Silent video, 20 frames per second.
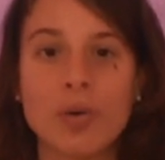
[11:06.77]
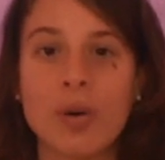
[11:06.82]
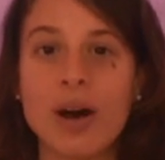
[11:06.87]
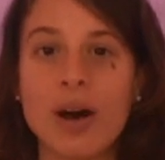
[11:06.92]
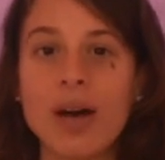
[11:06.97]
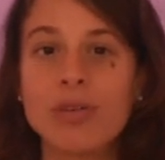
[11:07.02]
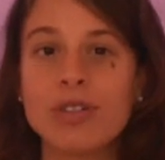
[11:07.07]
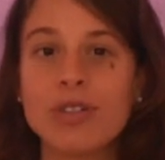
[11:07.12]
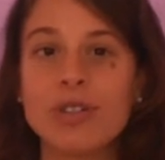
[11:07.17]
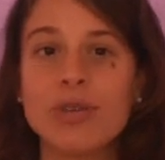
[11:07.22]

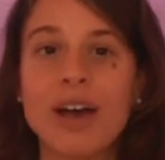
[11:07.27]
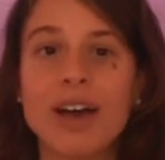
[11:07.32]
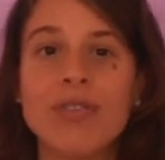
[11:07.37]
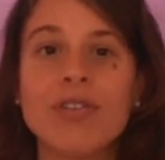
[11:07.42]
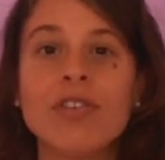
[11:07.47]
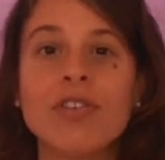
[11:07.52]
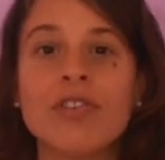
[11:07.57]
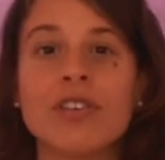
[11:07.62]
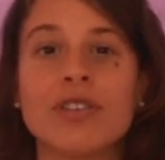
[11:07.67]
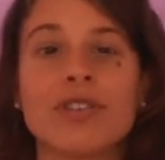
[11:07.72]
Why would you
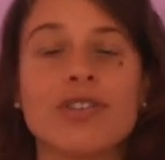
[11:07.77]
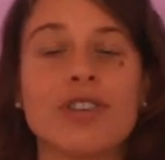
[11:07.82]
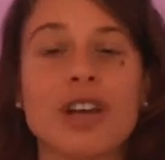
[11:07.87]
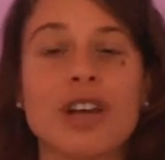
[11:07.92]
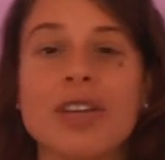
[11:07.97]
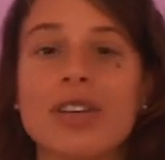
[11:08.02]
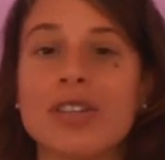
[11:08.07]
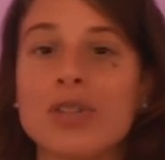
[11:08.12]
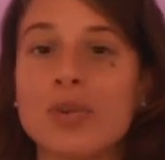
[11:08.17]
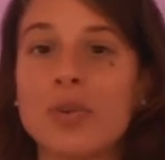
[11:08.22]
ever feel
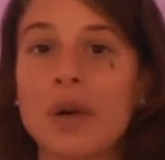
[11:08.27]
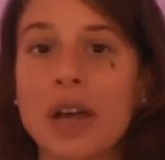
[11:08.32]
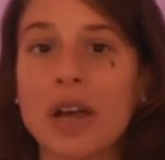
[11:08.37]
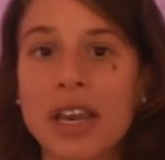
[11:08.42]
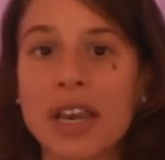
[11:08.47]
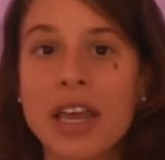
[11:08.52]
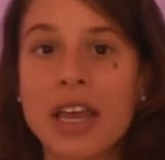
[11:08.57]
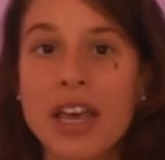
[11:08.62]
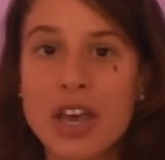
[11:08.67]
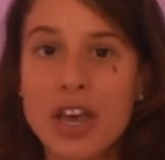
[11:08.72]
jealous when